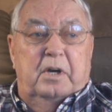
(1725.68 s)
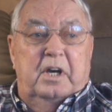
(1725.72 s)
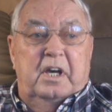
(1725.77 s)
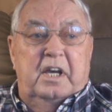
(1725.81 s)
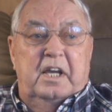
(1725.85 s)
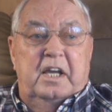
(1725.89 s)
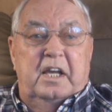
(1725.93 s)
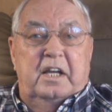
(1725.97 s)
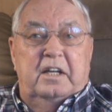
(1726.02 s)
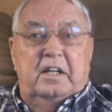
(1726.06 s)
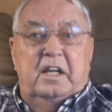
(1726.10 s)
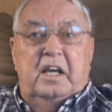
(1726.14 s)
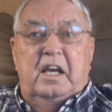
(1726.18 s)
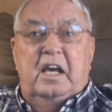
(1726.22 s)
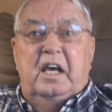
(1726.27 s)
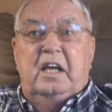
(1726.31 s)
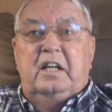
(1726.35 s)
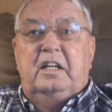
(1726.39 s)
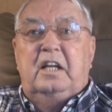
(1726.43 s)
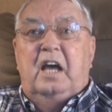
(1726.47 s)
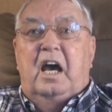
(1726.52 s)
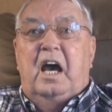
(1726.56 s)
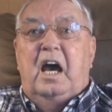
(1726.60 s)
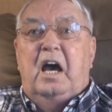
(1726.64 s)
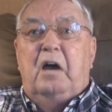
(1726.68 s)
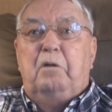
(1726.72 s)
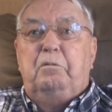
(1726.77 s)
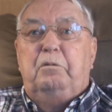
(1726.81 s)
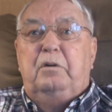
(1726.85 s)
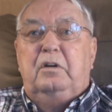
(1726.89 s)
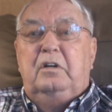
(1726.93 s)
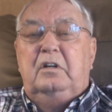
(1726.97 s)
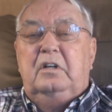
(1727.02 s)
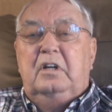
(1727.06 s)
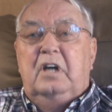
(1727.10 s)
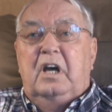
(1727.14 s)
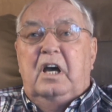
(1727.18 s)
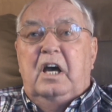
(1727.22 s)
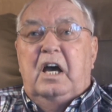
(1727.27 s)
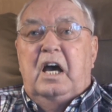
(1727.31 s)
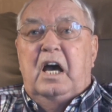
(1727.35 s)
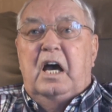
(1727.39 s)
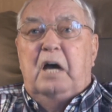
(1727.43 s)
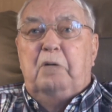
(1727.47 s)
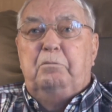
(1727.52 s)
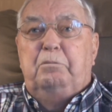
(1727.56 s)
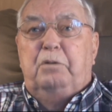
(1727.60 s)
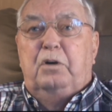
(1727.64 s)
hand. They had the high
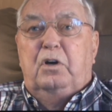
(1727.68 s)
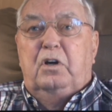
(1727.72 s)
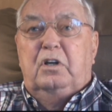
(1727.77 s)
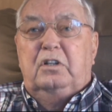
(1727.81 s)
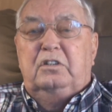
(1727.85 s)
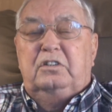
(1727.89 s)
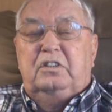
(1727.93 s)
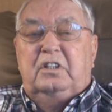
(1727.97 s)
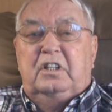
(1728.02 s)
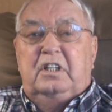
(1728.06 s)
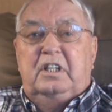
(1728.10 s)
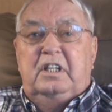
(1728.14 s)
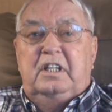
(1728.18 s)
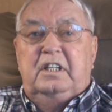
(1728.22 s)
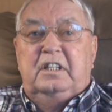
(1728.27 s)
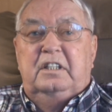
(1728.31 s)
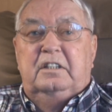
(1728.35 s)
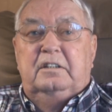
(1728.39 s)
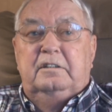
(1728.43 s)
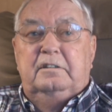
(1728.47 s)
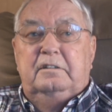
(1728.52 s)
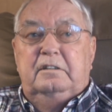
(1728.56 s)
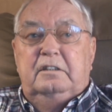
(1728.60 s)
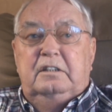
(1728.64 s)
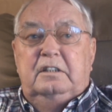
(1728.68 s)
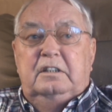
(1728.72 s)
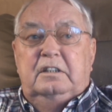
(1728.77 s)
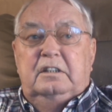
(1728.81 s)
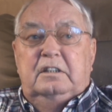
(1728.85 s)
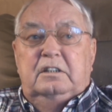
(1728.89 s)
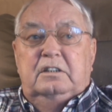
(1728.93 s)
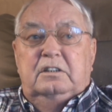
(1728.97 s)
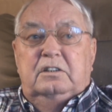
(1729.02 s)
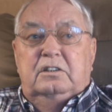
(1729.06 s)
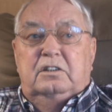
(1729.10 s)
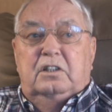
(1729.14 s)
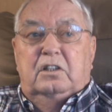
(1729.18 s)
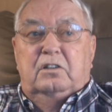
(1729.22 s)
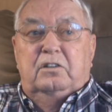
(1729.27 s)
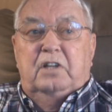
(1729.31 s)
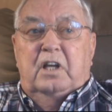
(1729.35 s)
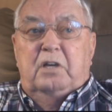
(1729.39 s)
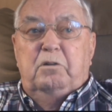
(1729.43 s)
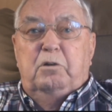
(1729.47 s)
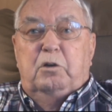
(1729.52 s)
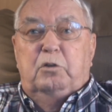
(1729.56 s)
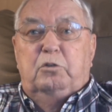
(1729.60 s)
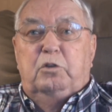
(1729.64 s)
parts of the hill.
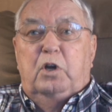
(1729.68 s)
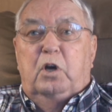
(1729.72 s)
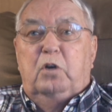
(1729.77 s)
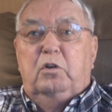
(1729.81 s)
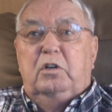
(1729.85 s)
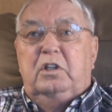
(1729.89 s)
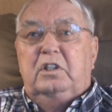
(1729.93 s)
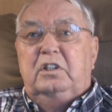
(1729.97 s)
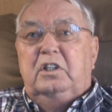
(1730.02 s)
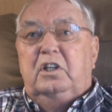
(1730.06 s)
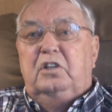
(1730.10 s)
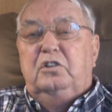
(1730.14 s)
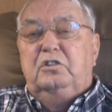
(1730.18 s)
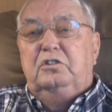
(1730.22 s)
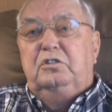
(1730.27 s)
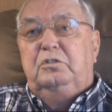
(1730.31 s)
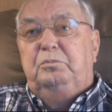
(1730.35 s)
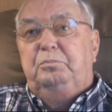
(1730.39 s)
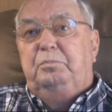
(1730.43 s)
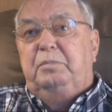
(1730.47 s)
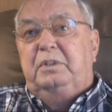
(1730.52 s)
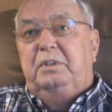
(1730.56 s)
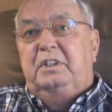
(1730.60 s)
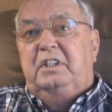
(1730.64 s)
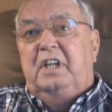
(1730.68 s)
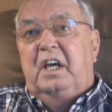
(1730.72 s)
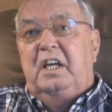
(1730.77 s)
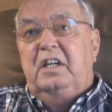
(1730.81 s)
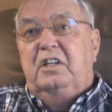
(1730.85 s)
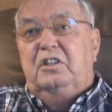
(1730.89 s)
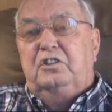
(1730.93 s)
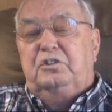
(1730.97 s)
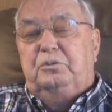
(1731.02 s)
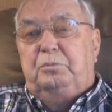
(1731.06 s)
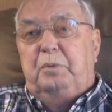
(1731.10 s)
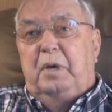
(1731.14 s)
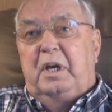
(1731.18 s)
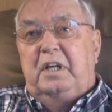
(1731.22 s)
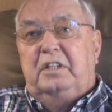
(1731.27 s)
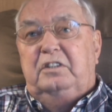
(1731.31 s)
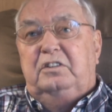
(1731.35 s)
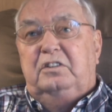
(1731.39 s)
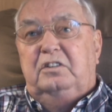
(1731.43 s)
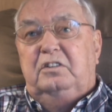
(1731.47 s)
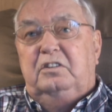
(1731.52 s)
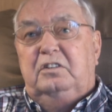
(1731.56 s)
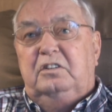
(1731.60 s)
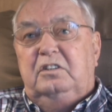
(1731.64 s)
So they were rolling those potato
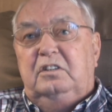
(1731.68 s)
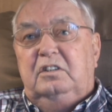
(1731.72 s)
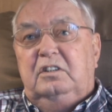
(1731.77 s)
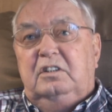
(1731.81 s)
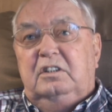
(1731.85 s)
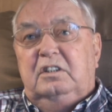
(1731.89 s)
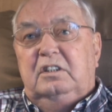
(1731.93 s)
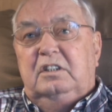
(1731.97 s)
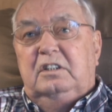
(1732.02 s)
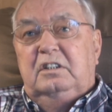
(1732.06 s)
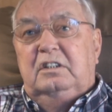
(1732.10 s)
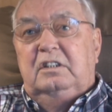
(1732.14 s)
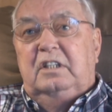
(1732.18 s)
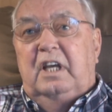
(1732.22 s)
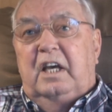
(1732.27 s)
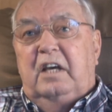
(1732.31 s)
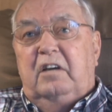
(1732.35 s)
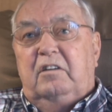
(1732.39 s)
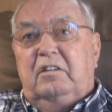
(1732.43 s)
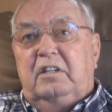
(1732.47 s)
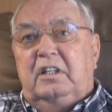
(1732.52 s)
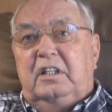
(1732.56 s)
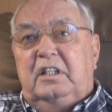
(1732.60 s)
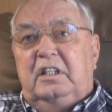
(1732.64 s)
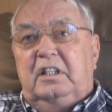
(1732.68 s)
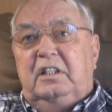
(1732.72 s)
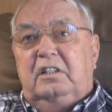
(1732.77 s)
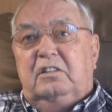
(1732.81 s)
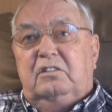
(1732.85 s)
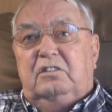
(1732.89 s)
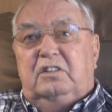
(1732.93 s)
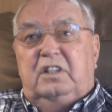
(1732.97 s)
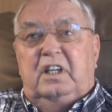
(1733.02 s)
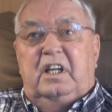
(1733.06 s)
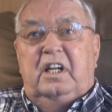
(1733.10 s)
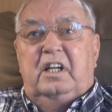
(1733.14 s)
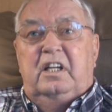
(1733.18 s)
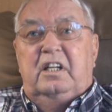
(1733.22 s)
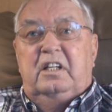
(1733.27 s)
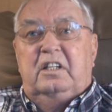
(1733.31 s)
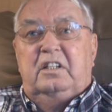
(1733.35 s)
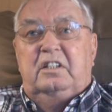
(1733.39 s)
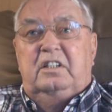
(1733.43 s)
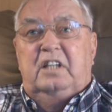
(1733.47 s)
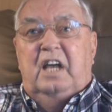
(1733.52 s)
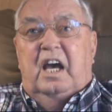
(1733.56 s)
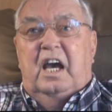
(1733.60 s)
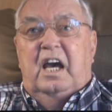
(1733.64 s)
smashers down the hill 10 at
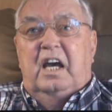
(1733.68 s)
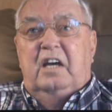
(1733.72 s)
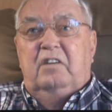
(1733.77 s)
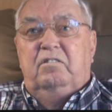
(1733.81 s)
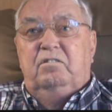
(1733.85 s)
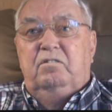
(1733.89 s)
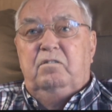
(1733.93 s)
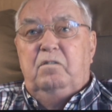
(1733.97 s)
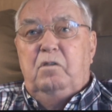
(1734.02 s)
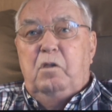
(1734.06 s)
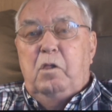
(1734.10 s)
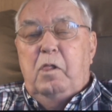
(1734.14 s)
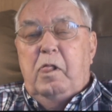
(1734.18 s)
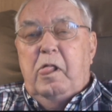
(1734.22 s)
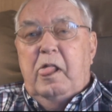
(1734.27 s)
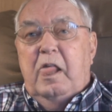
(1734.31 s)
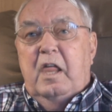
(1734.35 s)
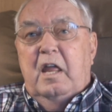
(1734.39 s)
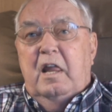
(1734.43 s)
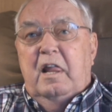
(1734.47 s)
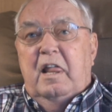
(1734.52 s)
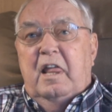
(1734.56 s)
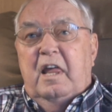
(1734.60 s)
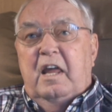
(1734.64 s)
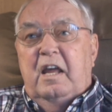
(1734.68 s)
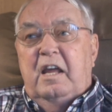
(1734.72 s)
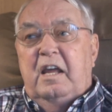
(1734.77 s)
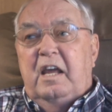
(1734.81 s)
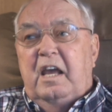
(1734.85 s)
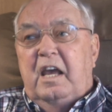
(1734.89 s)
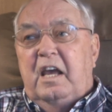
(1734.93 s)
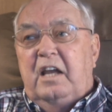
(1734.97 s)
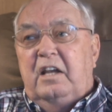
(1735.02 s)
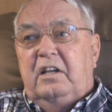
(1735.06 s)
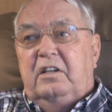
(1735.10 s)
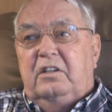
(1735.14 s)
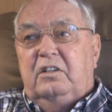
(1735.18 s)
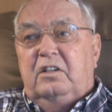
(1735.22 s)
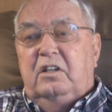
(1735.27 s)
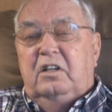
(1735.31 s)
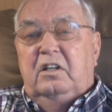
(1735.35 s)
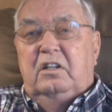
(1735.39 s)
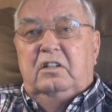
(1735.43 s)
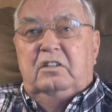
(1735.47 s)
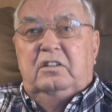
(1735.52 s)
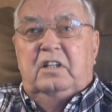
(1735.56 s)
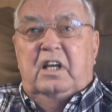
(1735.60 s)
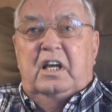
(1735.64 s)
a time. They
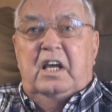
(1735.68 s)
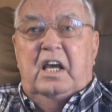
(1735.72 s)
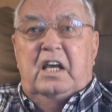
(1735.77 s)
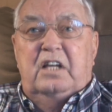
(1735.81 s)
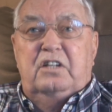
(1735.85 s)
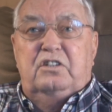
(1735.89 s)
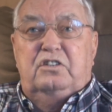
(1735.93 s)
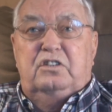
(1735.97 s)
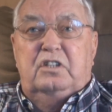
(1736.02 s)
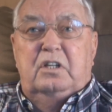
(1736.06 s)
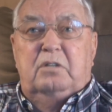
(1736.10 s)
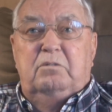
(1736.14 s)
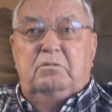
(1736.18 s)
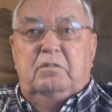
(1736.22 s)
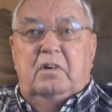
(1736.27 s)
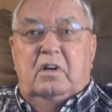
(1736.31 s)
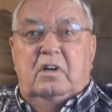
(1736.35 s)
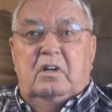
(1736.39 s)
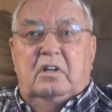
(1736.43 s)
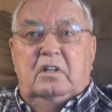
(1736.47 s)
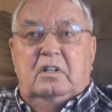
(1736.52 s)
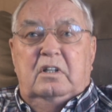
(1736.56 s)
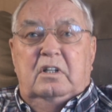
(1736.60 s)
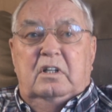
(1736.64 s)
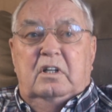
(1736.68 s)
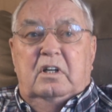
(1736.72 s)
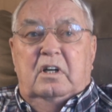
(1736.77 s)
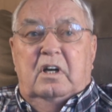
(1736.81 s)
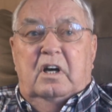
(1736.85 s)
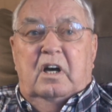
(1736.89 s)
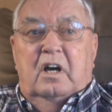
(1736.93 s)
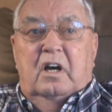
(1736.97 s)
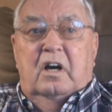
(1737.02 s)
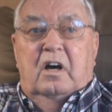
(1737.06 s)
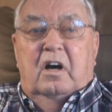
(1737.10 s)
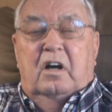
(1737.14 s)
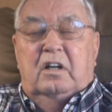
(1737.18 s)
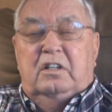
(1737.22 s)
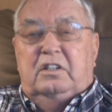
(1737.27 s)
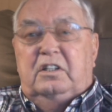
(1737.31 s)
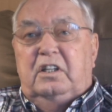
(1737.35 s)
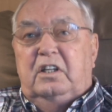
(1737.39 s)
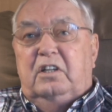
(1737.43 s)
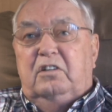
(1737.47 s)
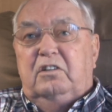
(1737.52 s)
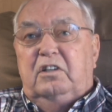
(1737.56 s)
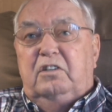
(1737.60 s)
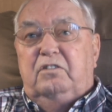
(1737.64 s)
had some
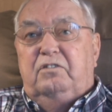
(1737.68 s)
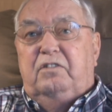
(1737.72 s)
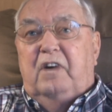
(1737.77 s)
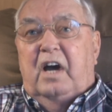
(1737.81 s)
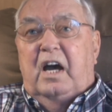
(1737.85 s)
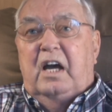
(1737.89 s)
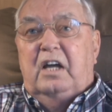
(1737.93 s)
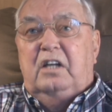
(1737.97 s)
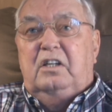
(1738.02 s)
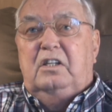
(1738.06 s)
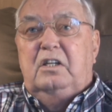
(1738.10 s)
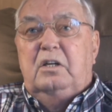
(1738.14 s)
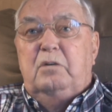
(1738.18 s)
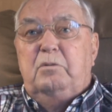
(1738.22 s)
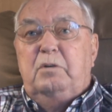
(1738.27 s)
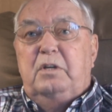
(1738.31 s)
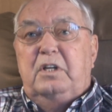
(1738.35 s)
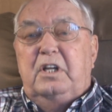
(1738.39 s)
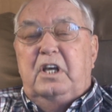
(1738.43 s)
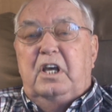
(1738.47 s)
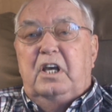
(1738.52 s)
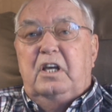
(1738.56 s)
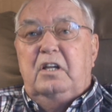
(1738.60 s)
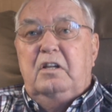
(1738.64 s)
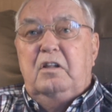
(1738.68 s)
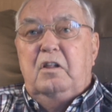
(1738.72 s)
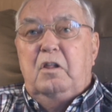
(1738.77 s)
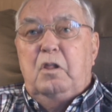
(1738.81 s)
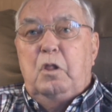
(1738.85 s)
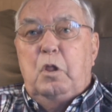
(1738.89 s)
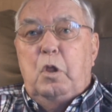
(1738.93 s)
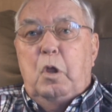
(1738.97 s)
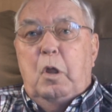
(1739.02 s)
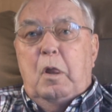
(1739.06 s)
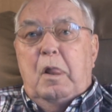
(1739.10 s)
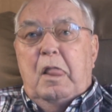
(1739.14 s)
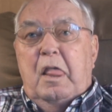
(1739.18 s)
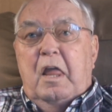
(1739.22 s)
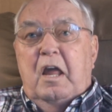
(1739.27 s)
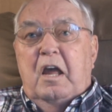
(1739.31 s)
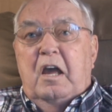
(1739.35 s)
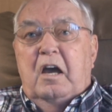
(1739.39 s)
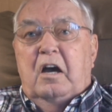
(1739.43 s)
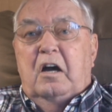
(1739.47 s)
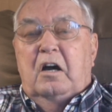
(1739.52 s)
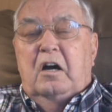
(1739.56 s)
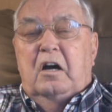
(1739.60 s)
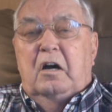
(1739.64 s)
artillery fire coming in,
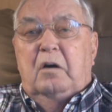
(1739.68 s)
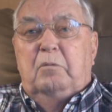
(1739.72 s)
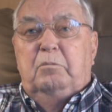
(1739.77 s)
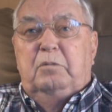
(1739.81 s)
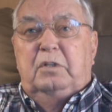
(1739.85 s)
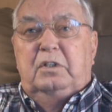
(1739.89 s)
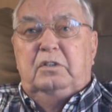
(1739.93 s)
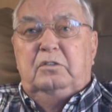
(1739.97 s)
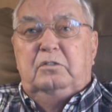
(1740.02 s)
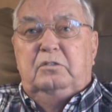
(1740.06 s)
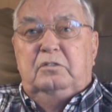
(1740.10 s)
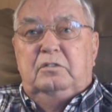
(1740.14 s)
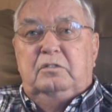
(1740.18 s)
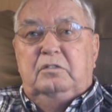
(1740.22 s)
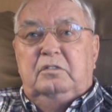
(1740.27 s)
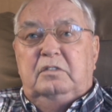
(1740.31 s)
but